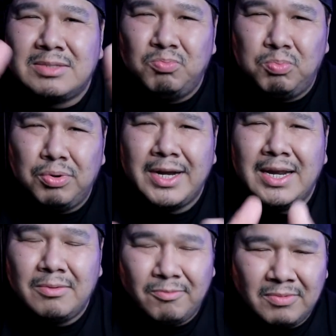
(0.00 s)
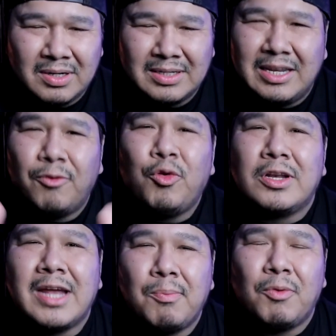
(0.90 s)
breeding different
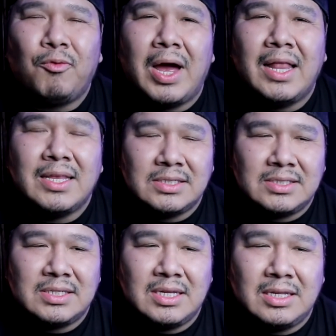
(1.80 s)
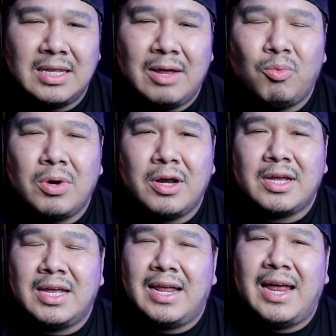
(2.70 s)
type of violence in that
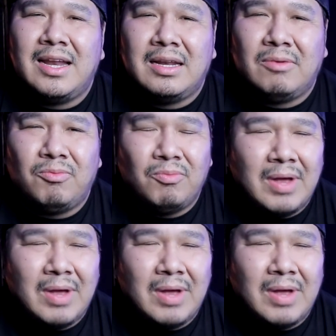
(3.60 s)
work, and I didn't